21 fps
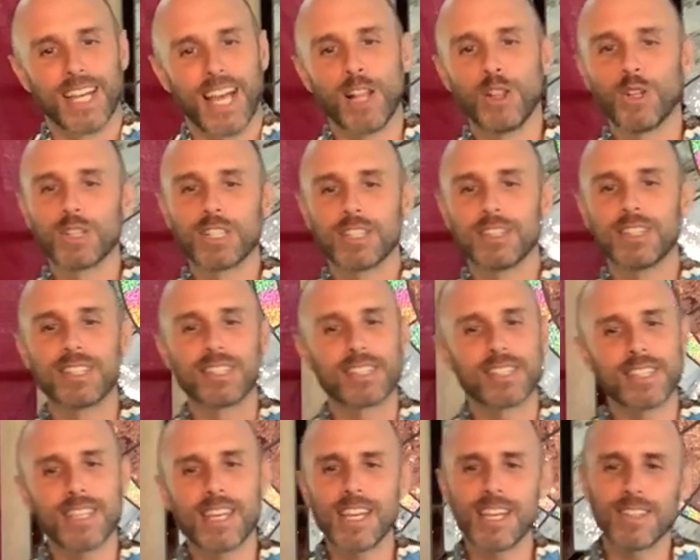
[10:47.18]
I looked at
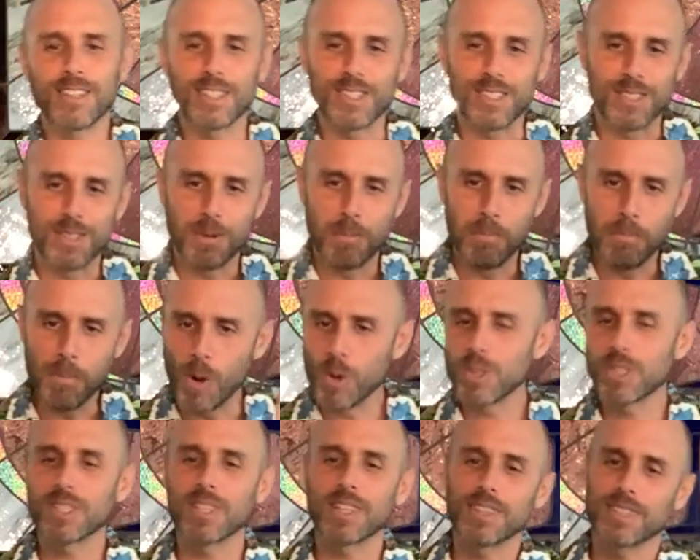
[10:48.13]
this thing, this
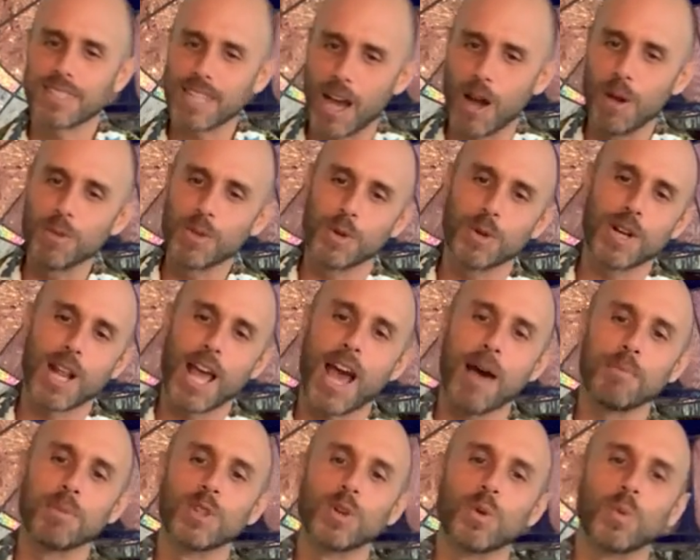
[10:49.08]
most downloaded
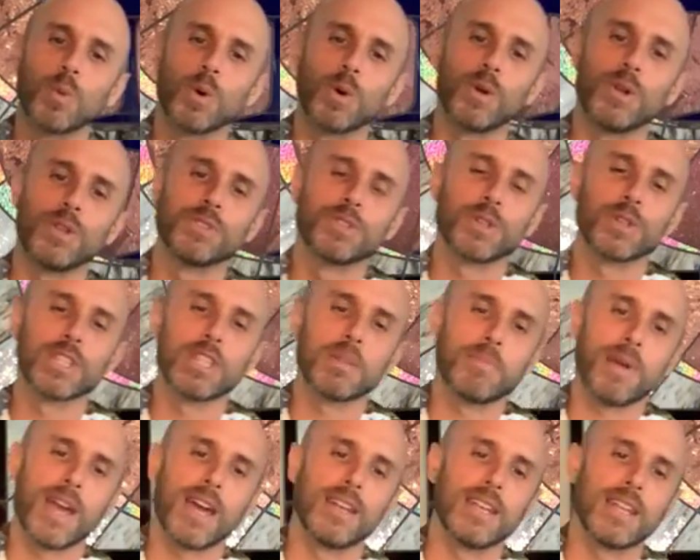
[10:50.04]
app in the world during the
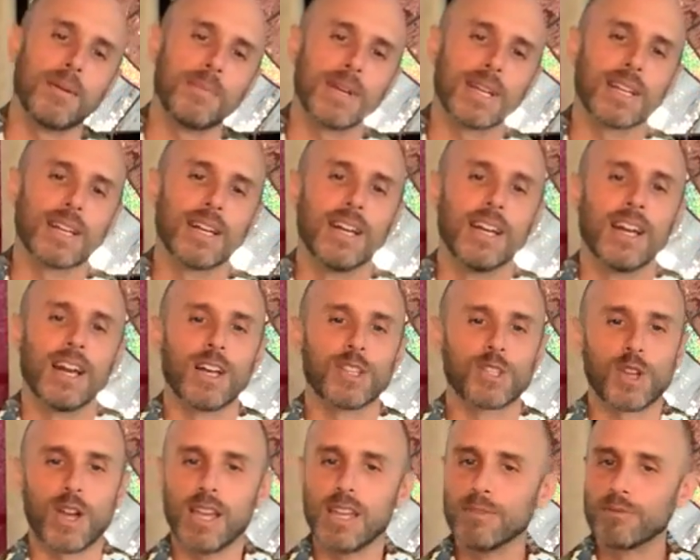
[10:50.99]
pandemic. I
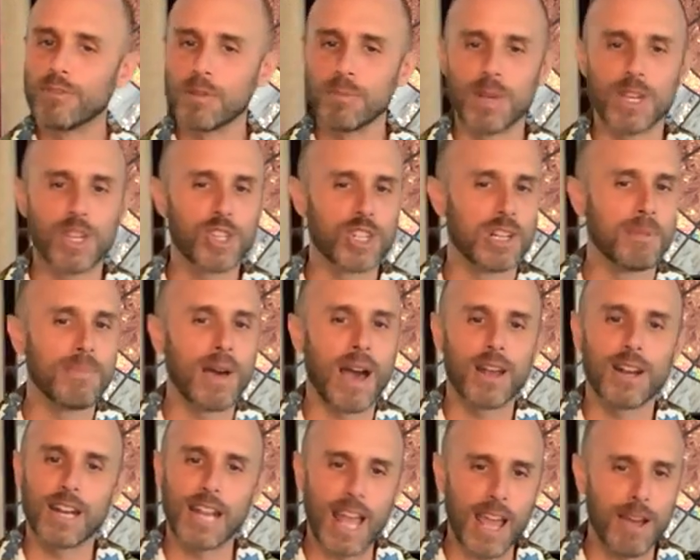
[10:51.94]
saw information
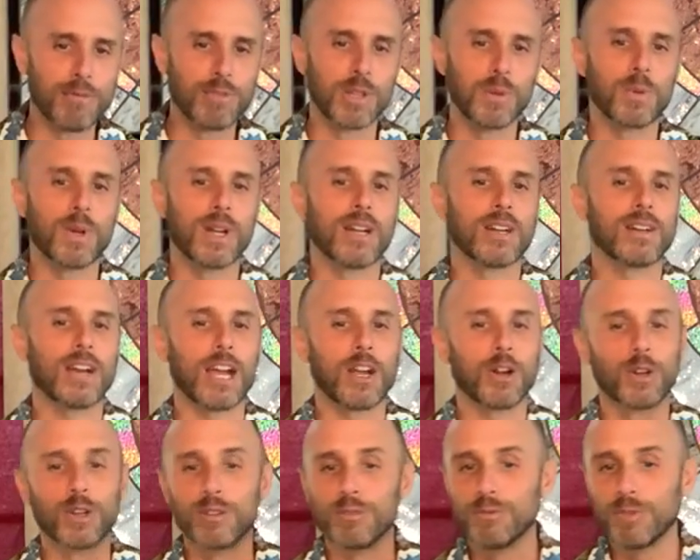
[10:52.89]
about it everywhere. I
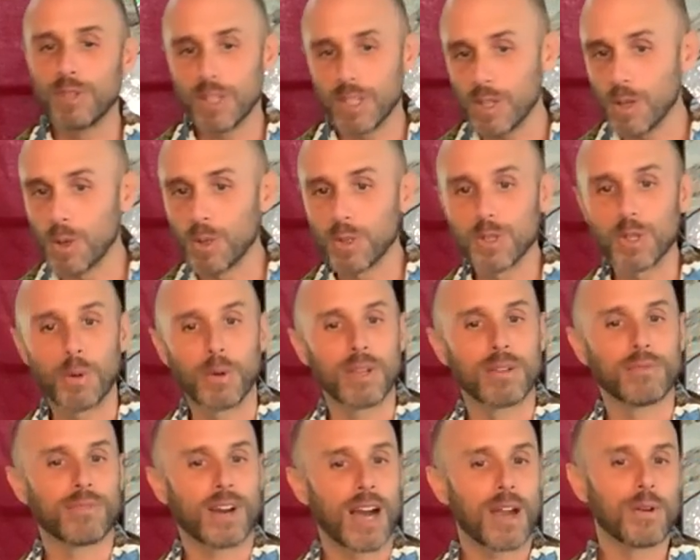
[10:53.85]
heard videos
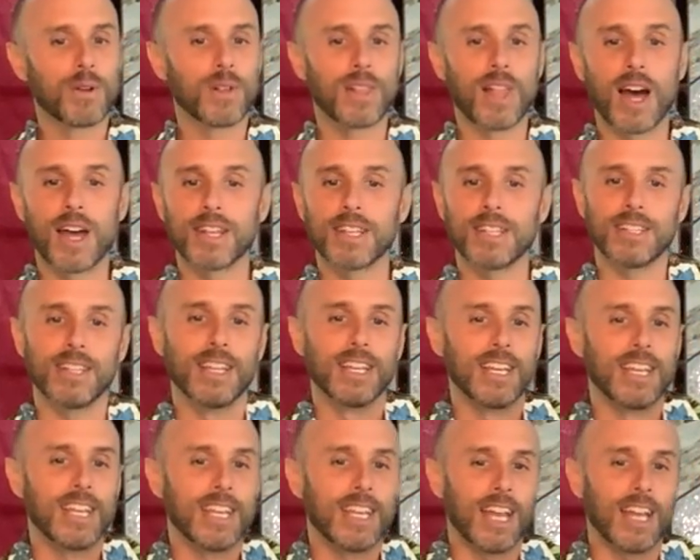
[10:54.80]
going viral on it.
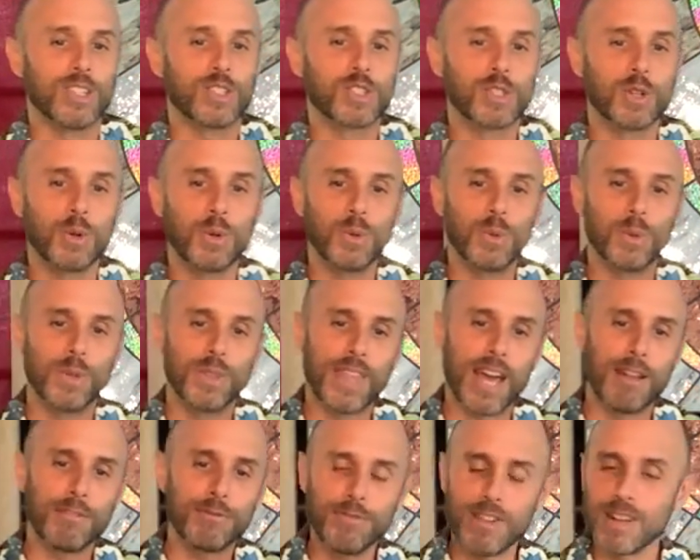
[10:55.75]
And so
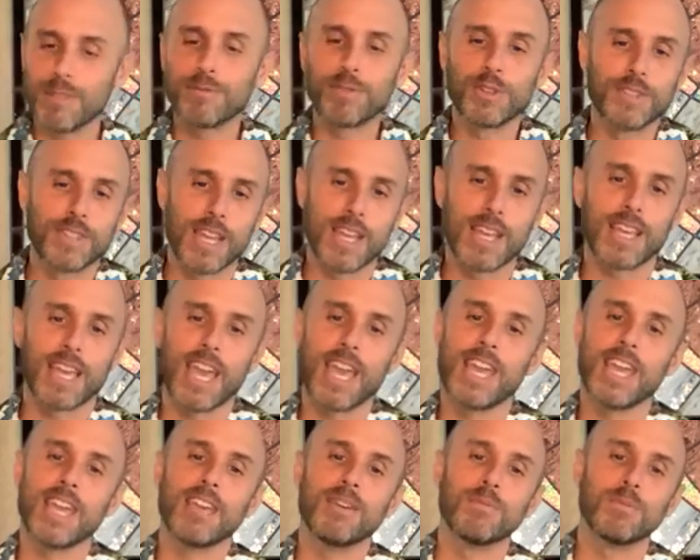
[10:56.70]
that fateful day
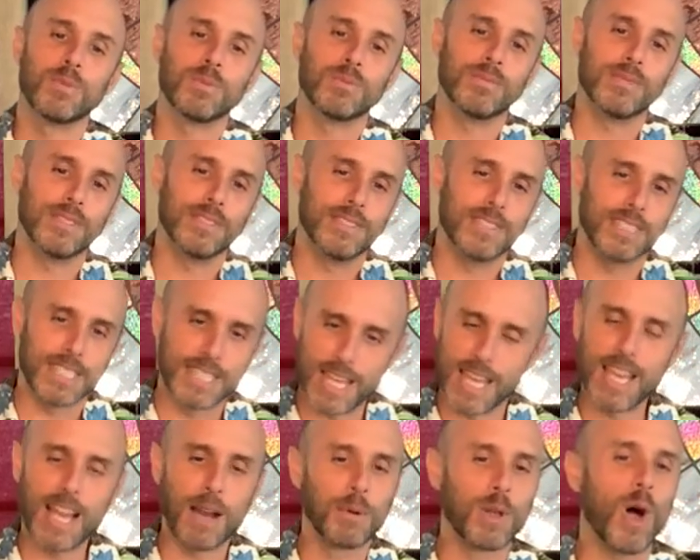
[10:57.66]
came, the
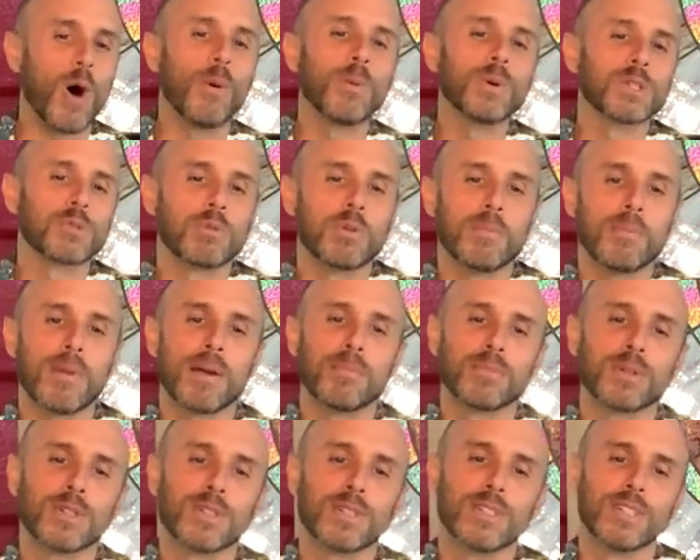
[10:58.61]
day I will always
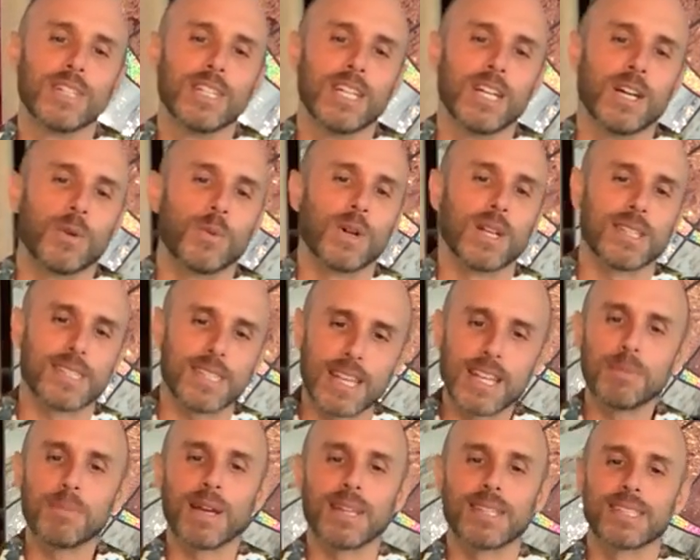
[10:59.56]
remember, where I
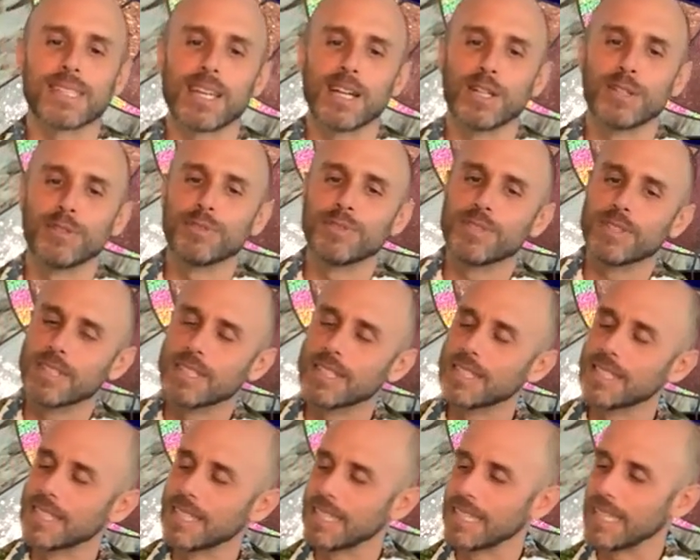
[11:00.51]
said to myself,
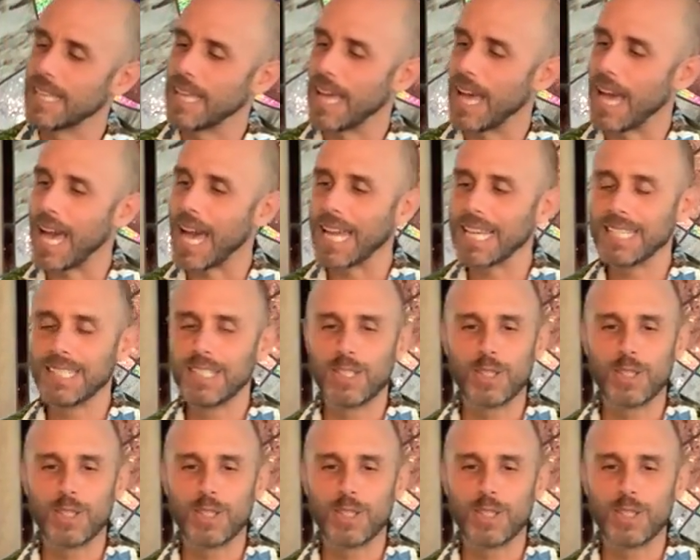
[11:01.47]
I